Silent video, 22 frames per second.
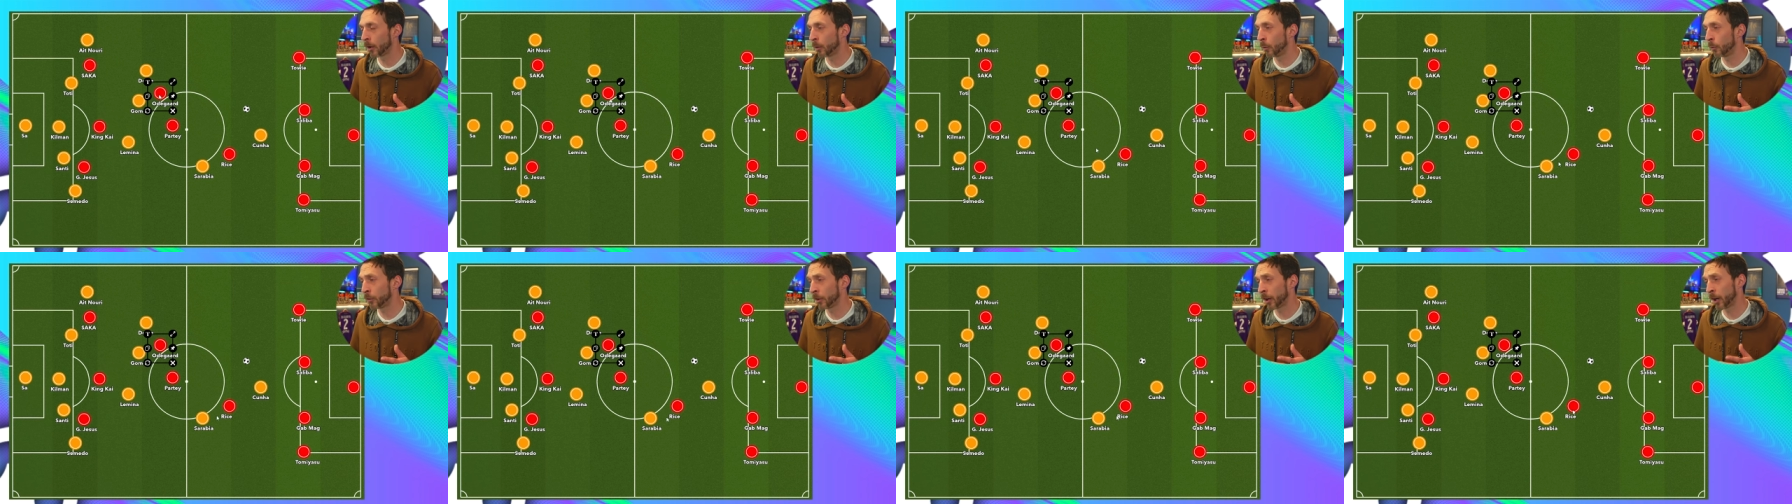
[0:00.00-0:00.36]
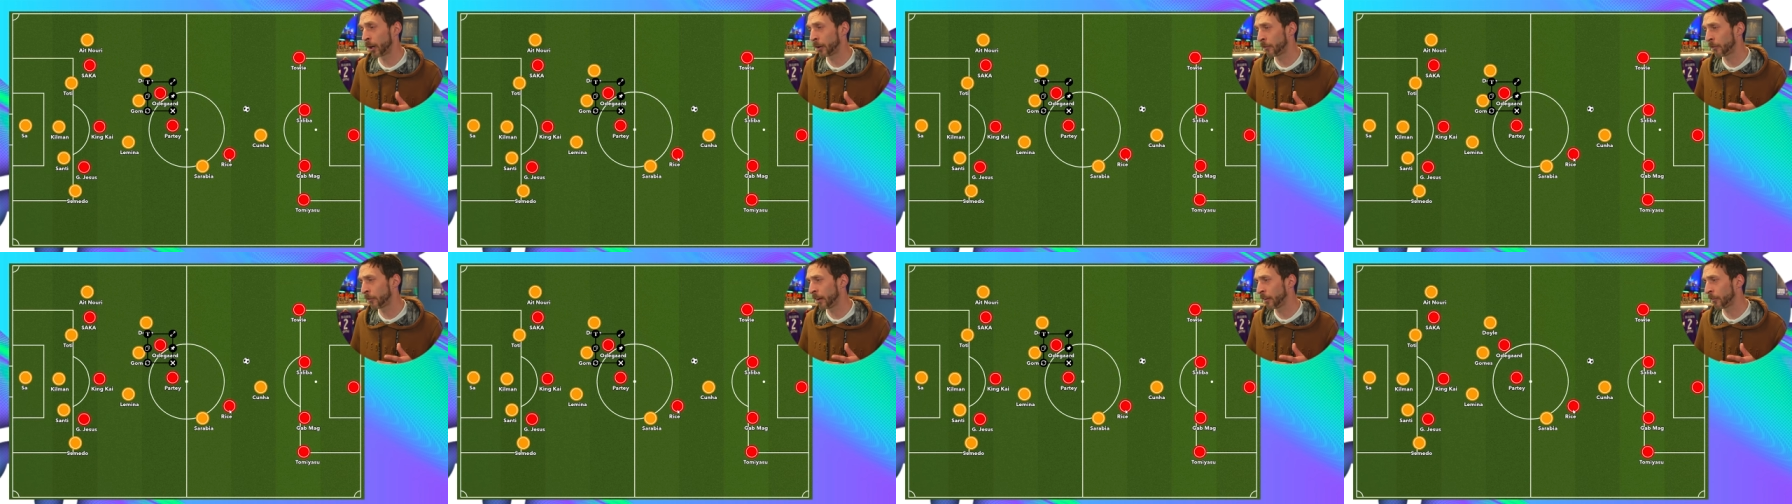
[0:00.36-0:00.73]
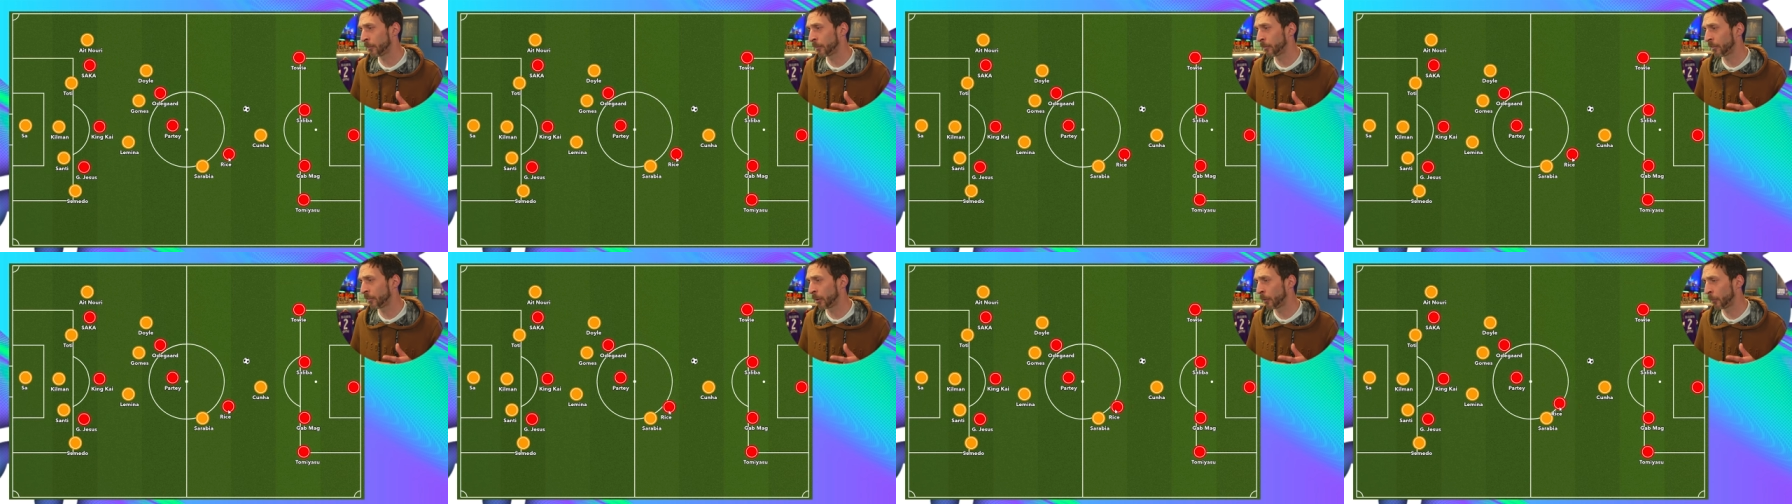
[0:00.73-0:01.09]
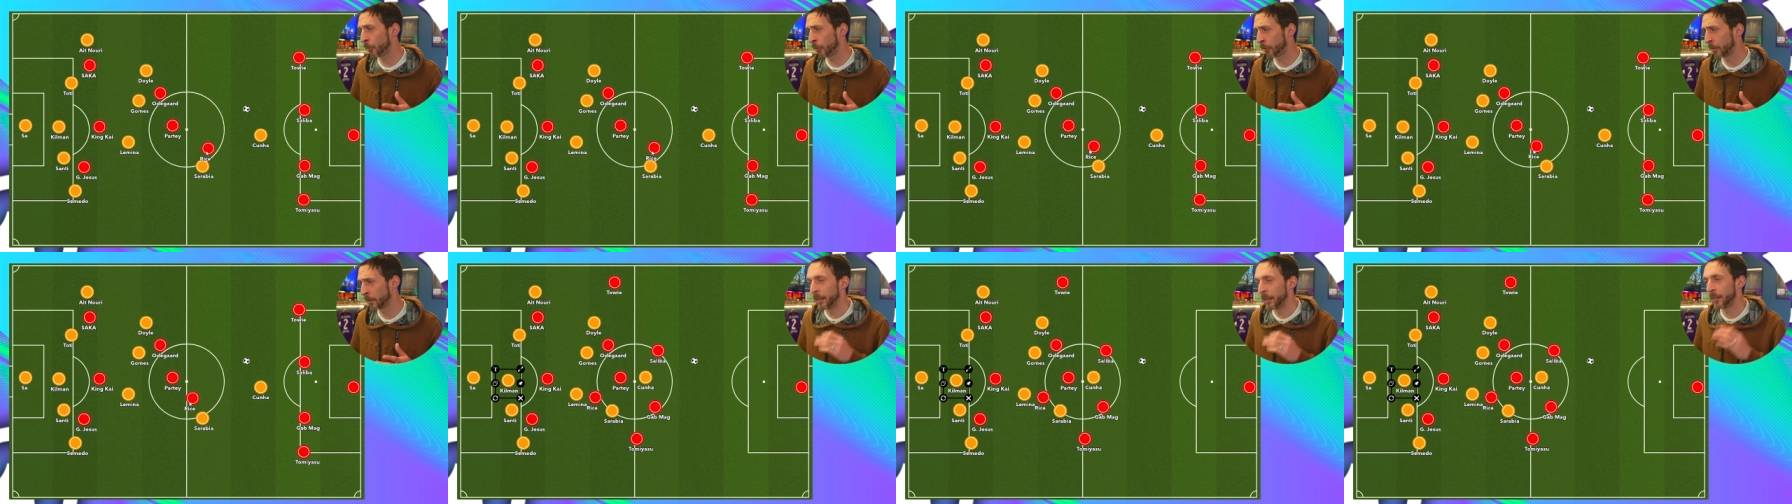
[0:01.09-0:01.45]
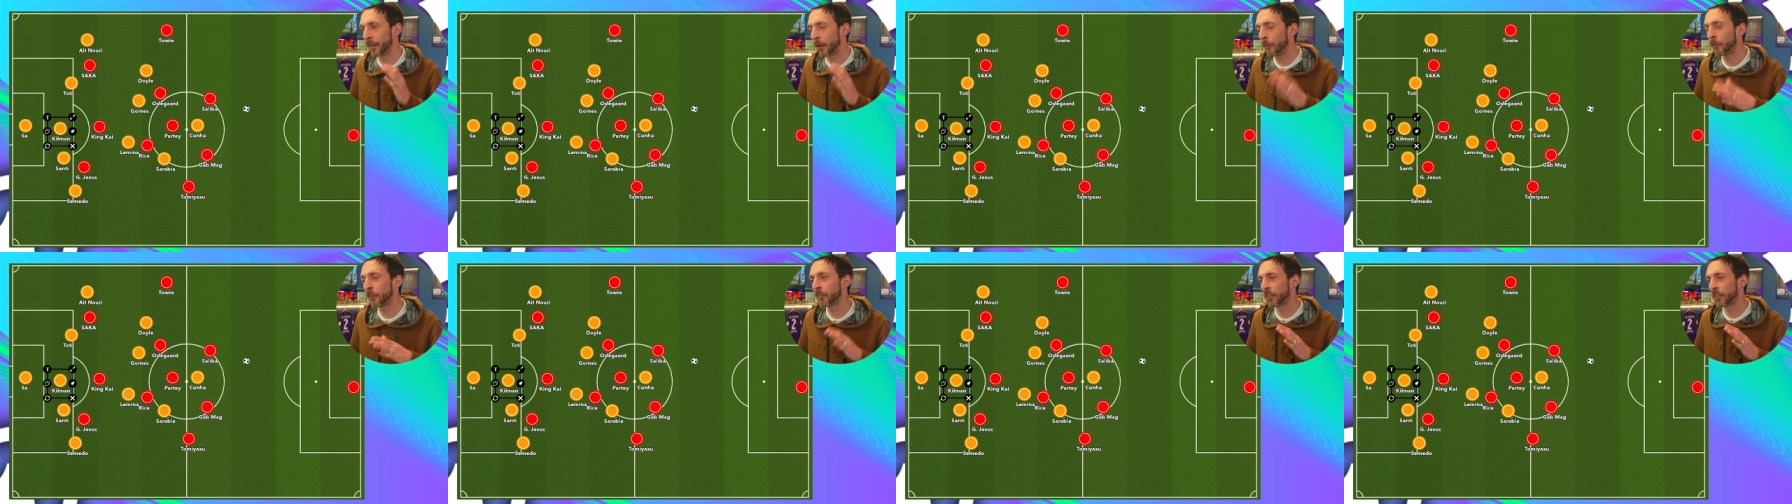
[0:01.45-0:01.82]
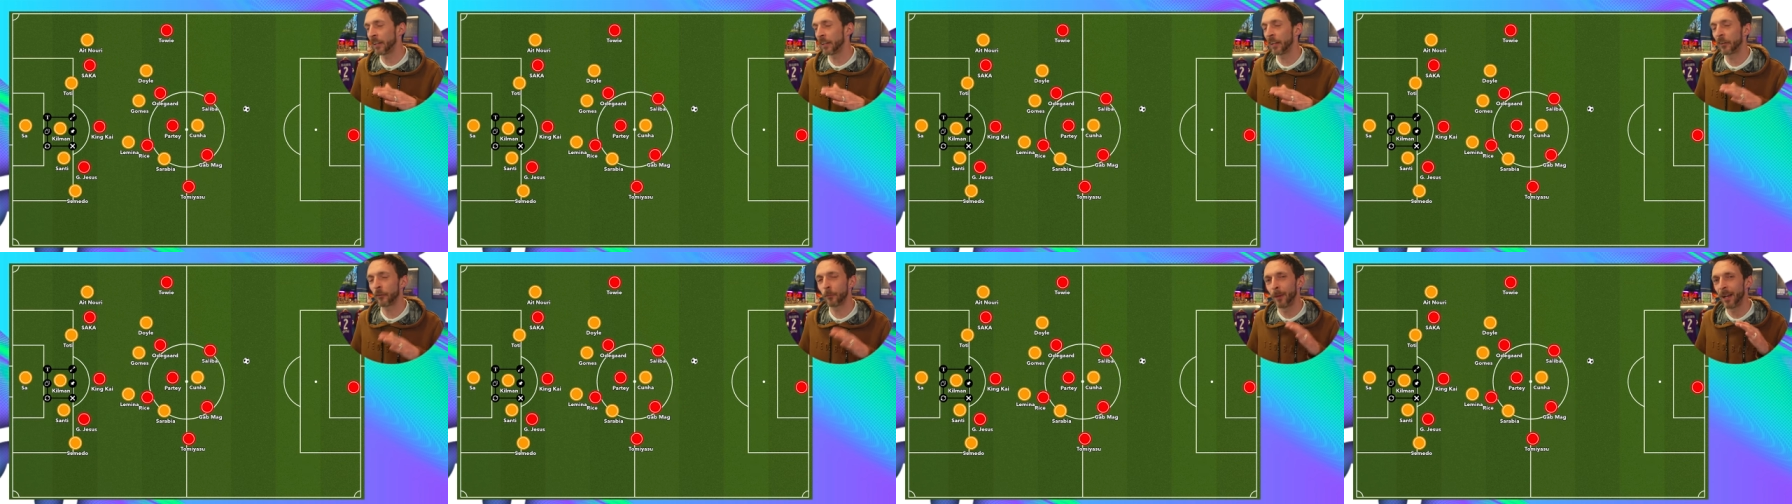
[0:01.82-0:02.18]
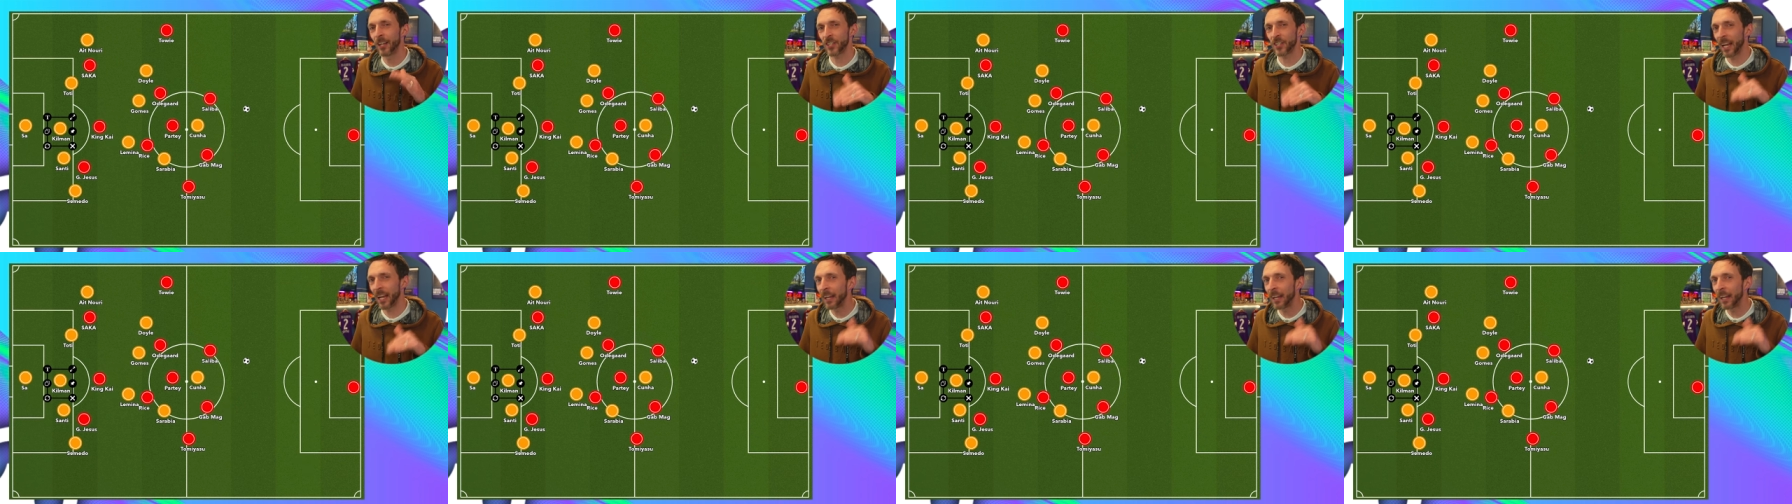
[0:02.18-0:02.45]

Odegaard finds himself. The difference in this match